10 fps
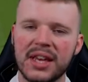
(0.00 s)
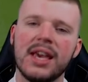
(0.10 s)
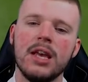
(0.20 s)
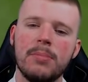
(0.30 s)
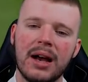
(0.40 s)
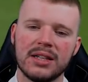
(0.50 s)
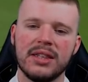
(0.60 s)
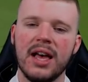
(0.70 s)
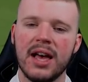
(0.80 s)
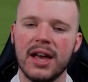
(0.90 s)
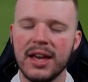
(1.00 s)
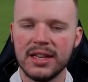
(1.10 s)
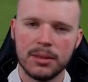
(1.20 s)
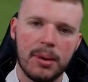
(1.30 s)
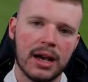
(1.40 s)
But the key pass there
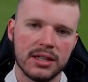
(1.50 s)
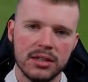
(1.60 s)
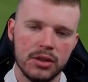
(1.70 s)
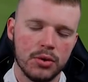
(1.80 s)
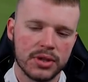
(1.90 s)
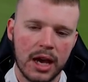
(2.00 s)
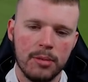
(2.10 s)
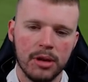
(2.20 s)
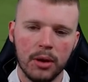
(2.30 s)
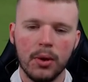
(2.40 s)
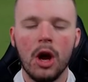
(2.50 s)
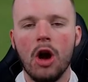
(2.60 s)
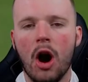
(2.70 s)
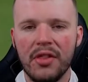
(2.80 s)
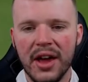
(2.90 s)
is a pass into Eusebio.
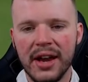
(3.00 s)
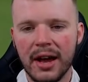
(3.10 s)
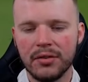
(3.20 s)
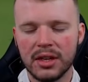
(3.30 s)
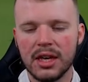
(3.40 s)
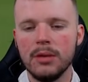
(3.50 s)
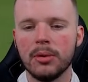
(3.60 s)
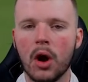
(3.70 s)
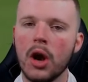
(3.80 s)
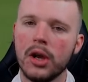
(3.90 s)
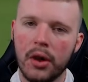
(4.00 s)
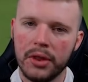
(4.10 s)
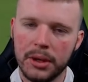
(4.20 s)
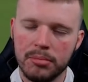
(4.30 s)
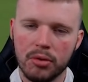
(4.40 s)
I then have to keep an eye
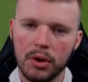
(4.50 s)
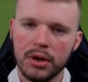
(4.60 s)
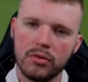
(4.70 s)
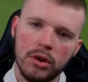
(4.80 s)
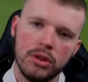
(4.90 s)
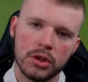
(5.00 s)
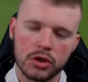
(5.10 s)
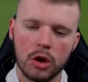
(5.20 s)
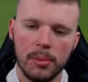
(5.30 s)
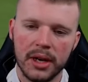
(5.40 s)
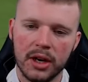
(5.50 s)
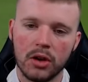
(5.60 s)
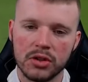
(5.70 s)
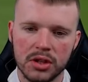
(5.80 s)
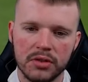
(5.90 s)
on the De Bruyne run that's coming in
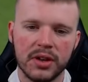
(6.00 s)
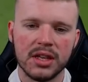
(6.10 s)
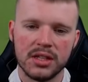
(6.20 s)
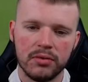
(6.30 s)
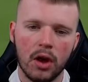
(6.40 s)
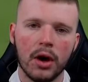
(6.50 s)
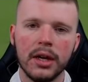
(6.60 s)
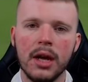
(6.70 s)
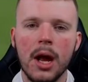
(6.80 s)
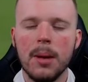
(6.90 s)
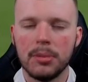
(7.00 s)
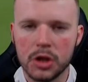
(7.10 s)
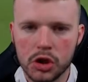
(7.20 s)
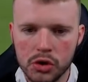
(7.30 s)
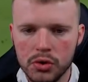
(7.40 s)
onto the defensive line.
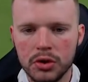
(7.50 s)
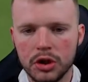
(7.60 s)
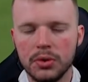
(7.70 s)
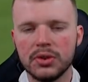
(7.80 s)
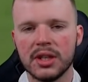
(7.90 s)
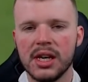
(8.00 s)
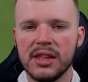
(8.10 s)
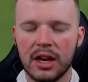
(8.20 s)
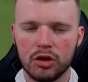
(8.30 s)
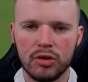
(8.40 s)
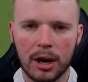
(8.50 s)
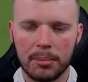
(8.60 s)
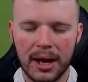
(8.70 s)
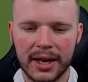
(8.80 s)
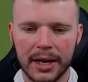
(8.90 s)
But as soon as you see that
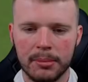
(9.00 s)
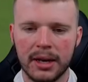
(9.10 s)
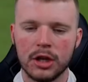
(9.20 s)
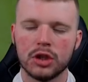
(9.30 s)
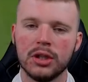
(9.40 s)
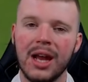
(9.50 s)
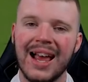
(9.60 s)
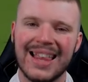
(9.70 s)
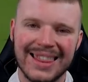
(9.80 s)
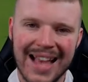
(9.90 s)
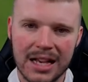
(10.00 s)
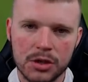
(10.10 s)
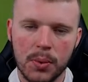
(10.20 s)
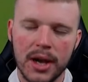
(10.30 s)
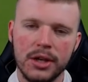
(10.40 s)
drag back animation,
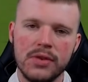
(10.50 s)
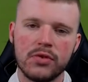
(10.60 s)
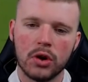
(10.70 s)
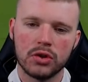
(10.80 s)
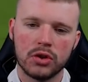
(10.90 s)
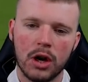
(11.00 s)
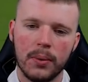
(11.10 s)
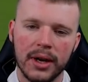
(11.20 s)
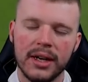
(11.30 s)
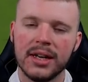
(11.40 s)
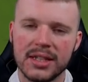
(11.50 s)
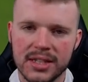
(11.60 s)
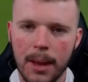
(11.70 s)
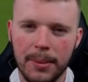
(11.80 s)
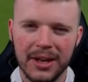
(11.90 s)
that's where you've got to go in and
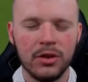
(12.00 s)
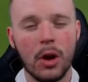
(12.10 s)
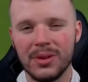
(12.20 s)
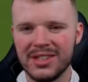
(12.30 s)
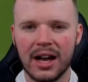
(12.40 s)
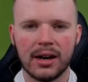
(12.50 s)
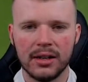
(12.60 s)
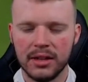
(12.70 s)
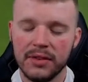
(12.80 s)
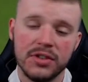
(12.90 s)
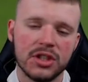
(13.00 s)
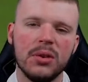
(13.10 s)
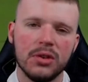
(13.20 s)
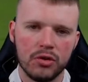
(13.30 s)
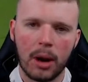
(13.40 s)
step in, know exactly that if he's
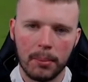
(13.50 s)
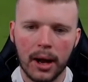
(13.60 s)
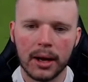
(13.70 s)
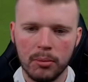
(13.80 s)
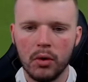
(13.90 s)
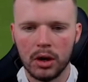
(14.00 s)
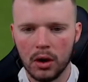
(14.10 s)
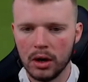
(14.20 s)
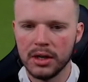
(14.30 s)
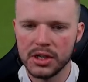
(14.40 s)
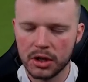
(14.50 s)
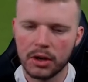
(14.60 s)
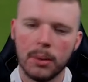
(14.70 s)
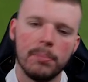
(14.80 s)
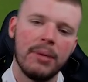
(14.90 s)
doing the drag back, more than likely he's
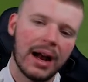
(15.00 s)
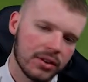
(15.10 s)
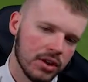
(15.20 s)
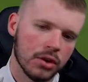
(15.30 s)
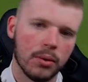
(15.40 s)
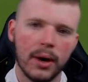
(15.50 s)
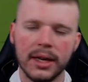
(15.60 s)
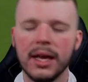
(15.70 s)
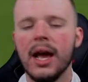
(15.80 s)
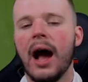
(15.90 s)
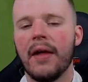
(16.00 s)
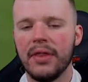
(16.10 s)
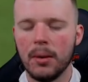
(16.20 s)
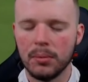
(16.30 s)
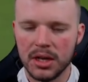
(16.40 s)
going to come back the other way,
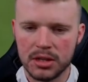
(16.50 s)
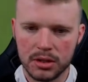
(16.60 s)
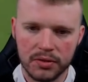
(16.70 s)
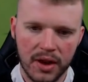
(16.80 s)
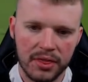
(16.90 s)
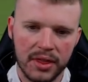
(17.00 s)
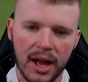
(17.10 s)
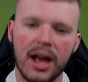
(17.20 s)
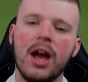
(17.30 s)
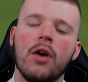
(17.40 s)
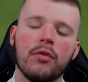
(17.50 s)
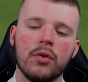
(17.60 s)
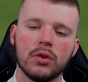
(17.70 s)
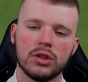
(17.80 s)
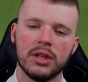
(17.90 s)
and then we need to defend that.
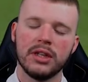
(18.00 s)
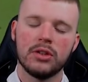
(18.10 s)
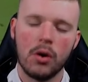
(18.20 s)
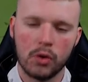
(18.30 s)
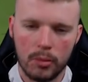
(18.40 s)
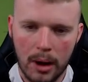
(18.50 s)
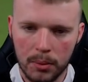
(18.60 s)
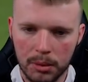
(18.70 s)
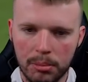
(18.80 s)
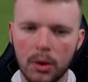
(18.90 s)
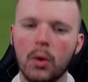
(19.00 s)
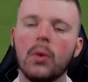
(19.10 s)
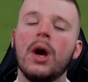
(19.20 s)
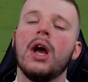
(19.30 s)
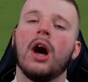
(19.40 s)
Unfortunately, don't come out with the
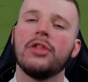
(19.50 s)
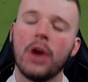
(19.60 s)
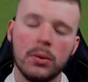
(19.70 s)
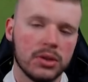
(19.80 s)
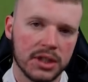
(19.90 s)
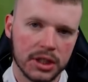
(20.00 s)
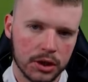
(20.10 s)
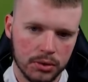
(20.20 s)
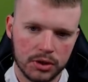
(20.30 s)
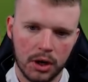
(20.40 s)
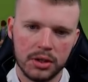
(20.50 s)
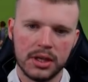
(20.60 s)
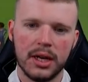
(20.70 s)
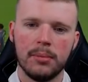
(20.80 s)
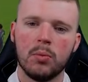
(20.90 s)
ball. I don't stick too
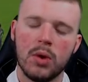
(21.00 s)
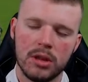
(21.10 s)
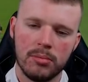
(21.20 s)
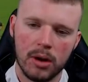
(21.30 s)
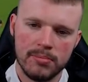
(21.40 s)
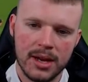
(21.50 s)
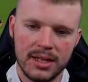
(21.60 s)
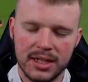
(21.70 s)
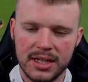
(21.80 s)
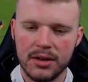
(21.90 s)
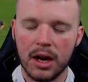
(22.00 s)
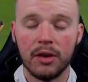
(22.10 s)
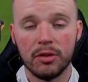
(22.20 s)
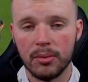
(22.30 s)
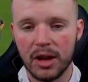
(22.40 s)
tight to him with my
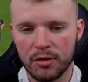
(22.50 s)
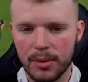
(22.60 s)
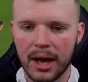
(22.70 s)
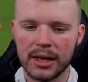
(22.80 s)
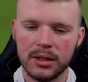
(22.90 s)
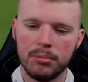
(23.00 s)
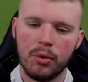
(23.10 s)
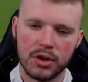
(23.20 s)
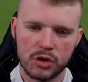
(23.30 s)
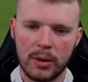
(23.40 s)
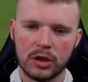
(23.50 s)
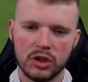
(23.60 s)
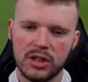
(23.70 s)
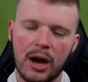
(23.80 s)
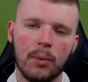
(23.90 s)
Mendy from left back, and De Bruyne
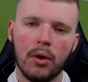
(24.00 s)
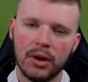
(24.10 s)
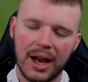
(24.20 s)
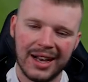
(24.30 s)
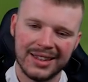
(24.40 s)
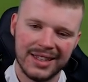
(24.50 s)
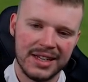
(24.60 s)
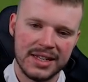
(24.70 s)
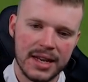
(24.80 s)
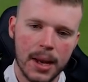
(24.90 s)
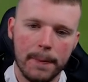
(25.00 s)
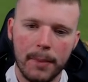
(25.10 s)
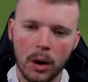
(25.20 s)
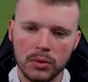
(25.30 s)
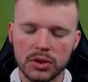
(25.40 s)
smashes that one at the near
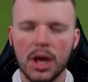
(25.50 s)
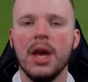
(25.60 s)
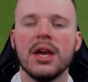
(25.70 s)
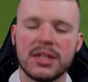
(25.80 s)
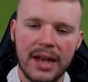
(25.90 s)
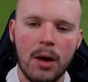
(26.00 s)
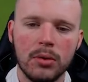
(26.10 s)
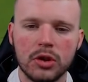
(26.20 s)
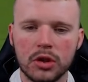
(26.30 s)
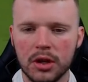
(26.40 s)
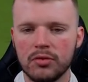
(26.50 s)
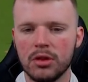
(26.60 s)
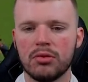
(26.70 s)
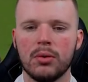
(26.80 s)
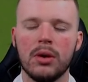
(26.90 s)
post. So now we're just going to
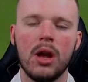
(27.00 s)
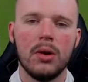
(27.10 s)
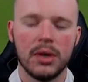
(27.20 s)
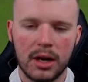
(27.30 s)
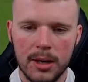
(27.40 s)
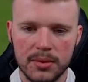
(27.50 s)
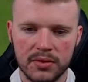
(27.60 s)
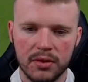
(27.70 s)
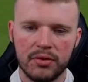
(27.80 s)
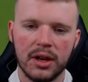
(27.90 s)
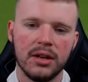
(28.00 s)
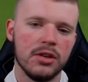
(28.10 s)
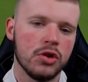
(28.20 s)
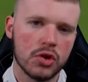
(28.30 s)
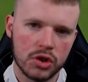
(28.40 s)
run through a load of clips of
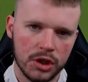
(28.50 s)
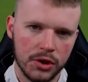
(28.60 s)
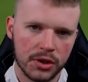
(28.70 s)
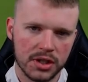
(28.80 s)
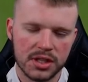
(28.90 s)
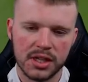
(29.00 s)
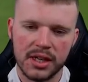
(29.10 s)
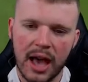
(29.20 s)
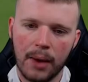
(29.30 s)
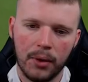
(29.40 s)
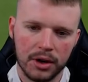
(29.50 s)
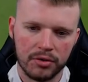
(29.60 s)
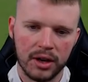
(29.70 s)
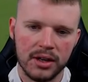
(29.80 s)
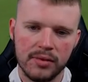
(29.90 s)
defending just so you can see how I
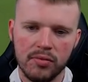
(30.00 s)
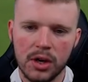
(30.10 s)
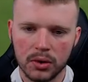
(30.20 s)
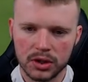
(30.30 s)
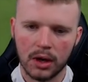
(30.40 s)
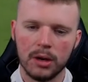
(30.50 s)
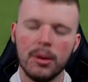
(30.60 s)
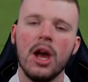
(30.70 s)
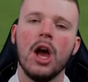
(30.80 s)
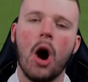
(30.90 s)
defend in real time.